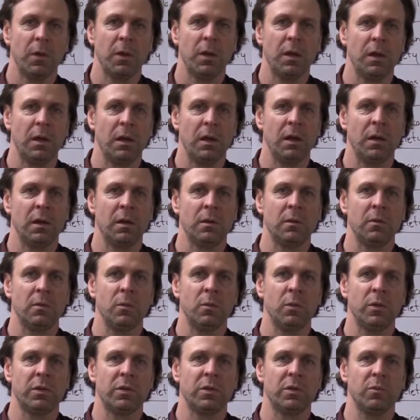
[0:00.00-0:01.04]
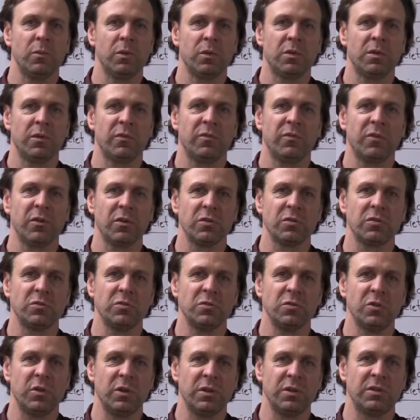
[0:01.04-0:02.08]
with the first
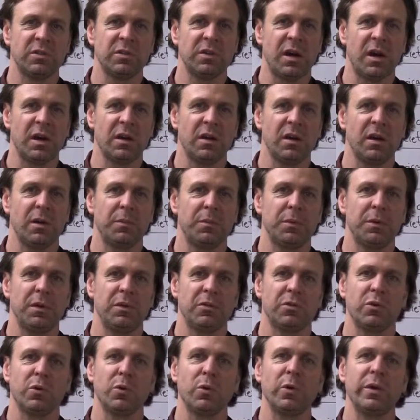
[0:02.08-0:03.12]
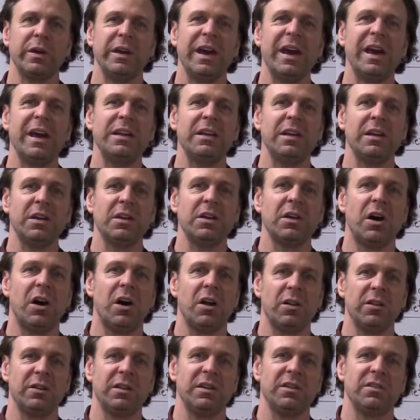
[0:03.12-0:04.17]
joint stock companies creating
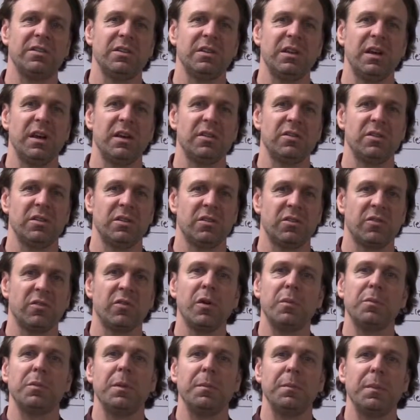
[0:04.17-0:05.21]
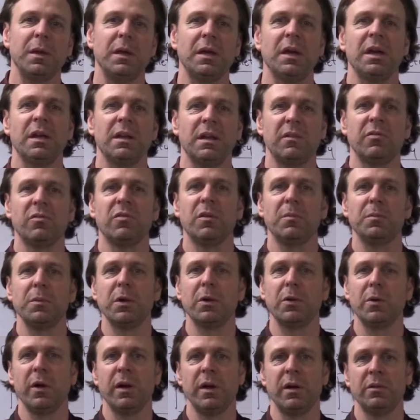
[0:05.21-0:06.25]
colonies in essence from the beginning, from the
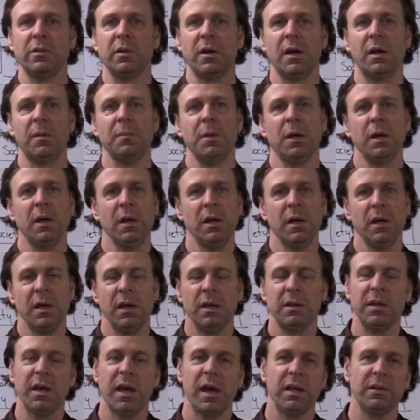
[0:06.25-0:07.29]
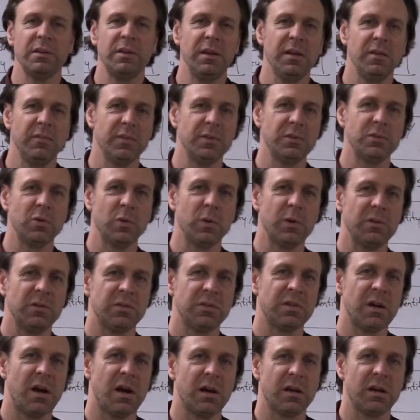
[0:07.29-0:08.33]
ground up. And the idea of a joint
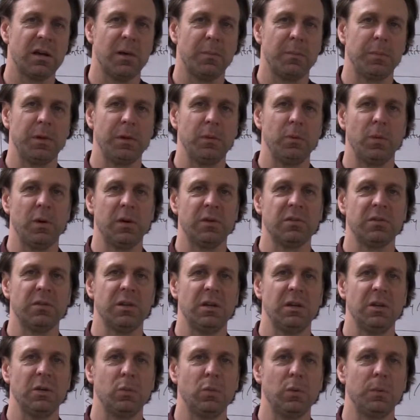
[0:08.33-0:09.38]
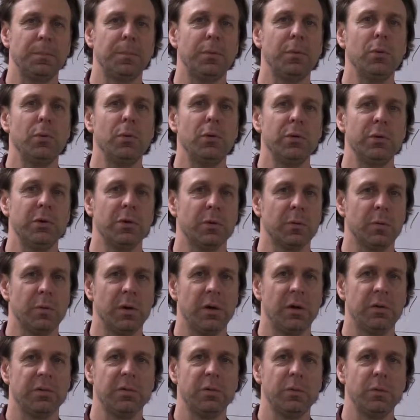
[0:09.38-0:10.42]
stock company was that you would pool your
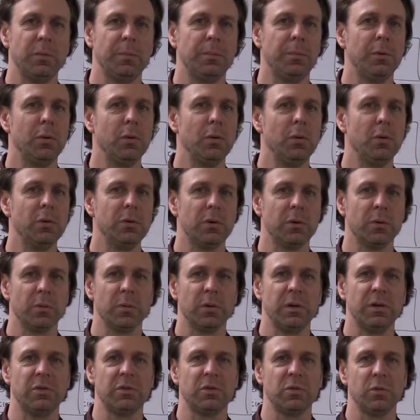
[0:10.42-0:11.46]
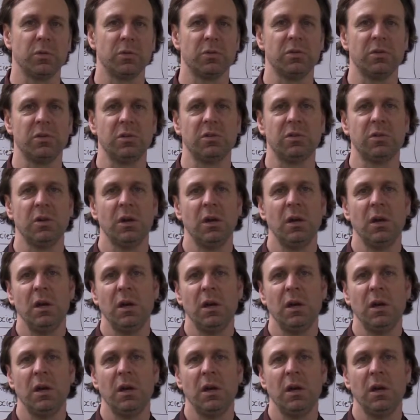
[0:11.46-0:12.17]
wealth, you would pool your resources,